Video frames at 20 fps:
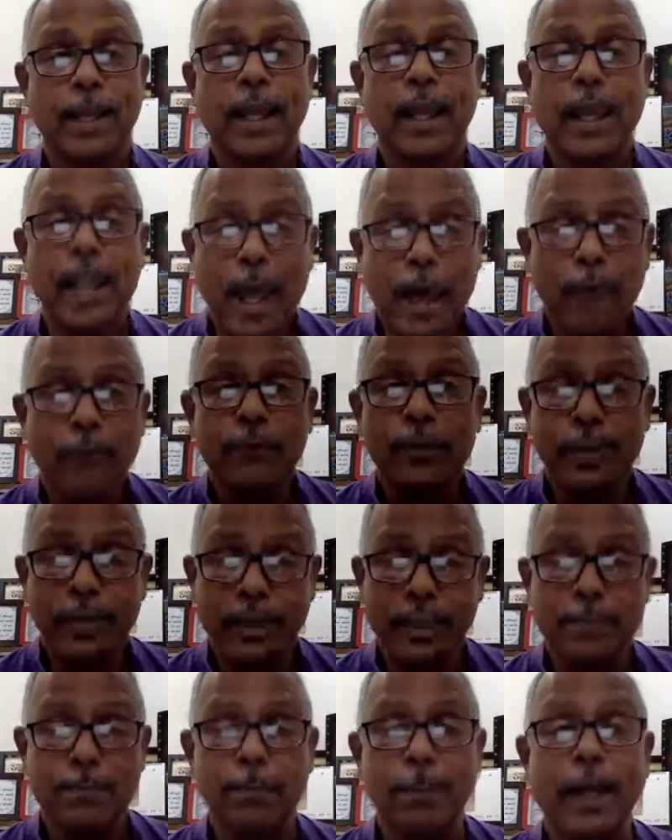Love with
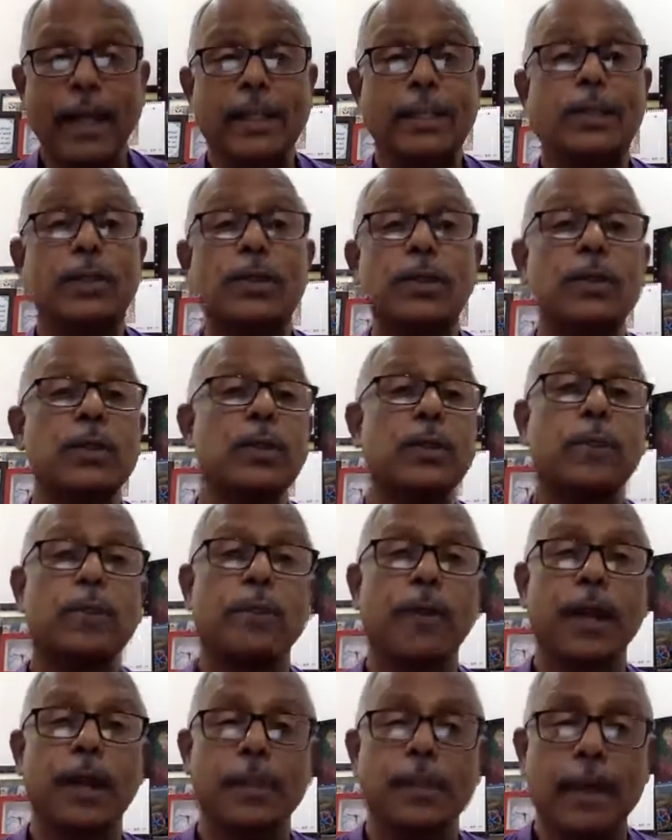respect, guru
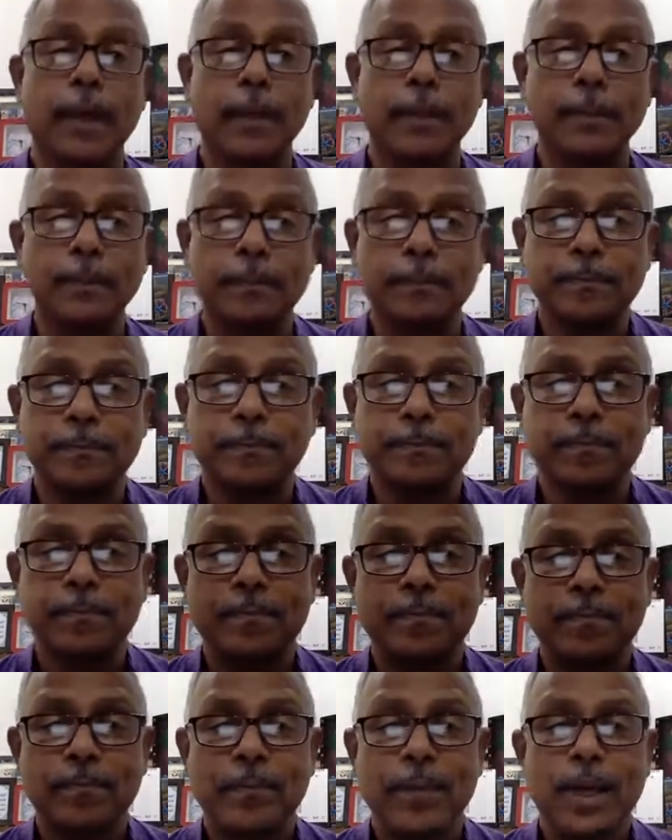prema.
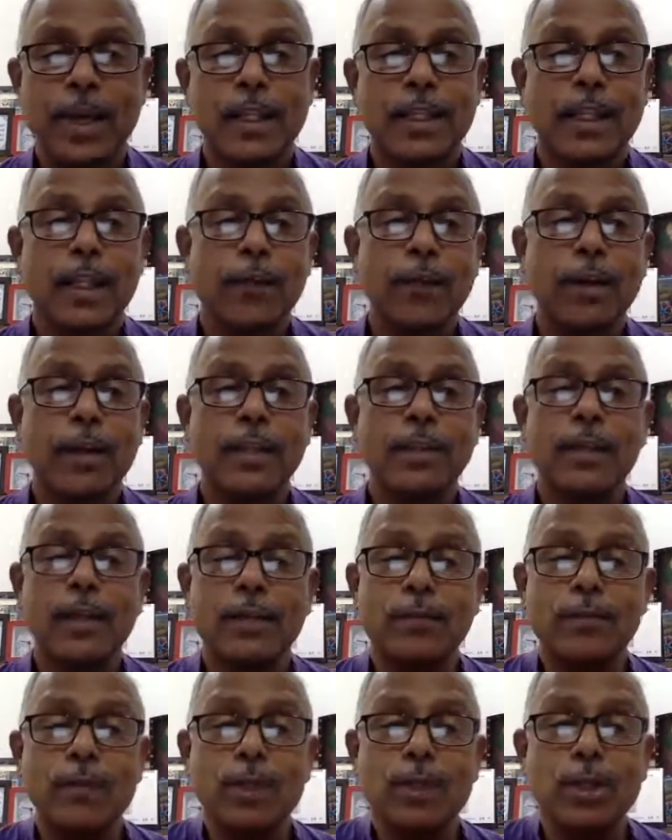The one that
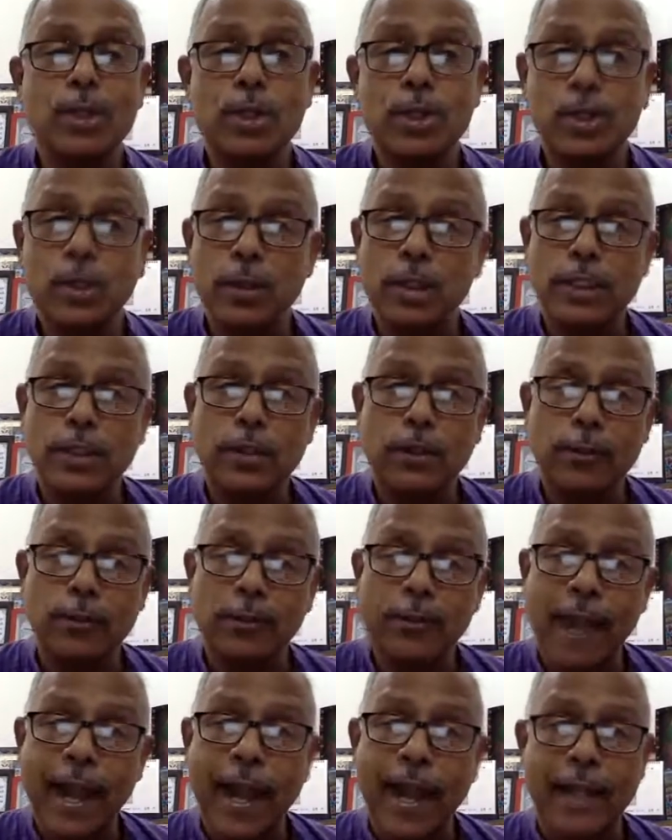we show towards our
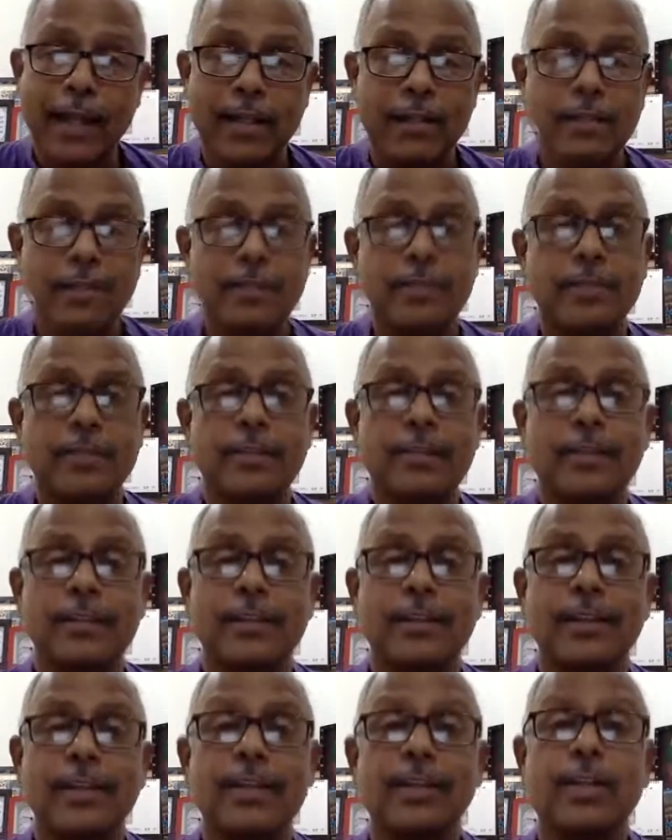friends
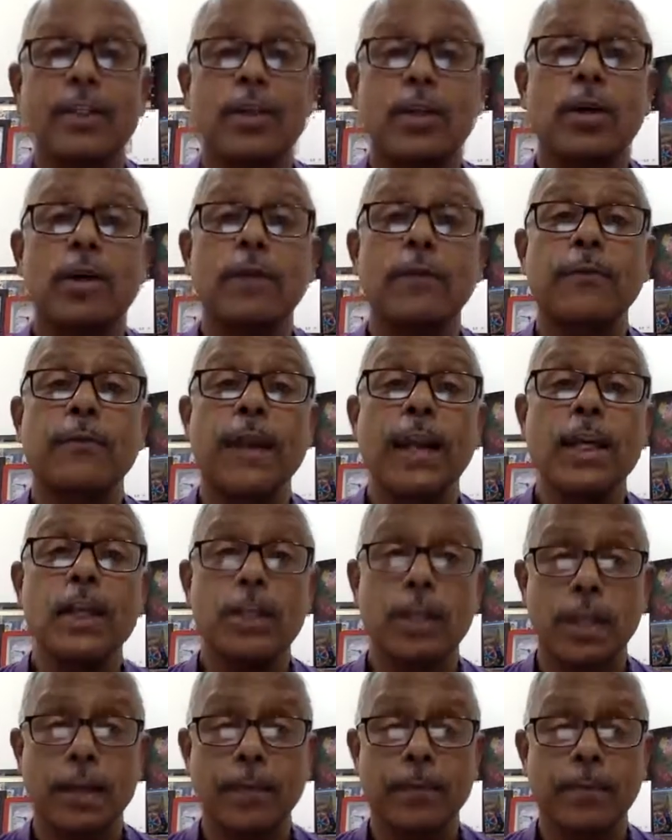is called
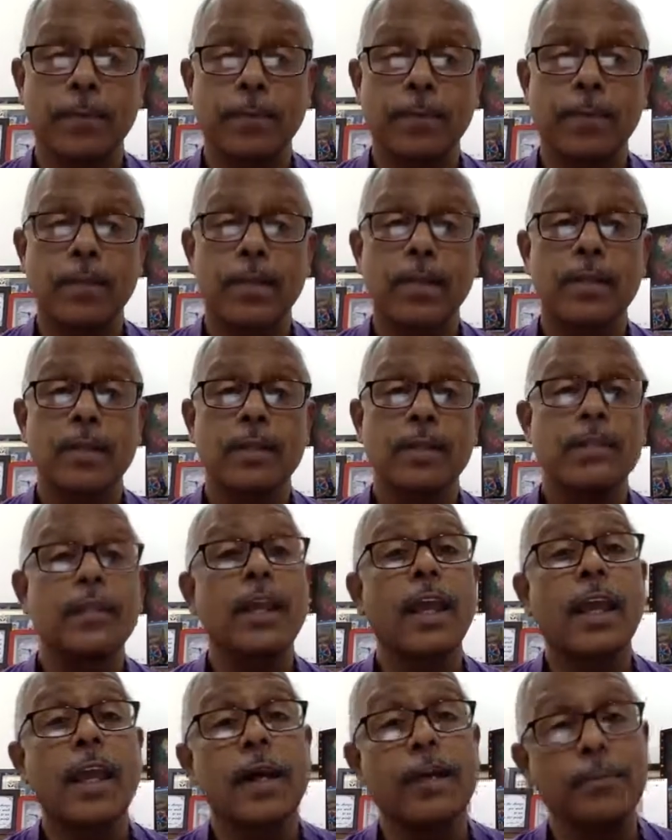friendship,
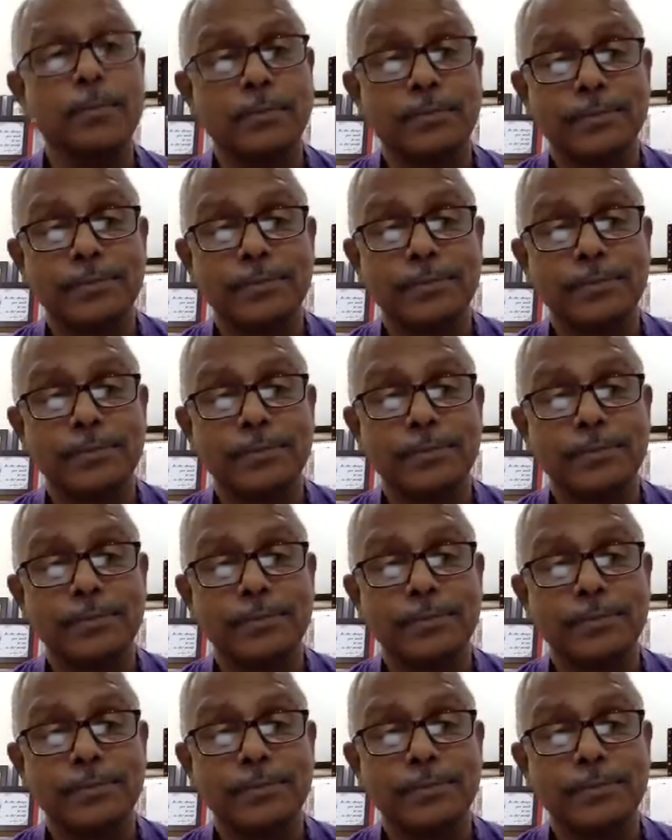sneham.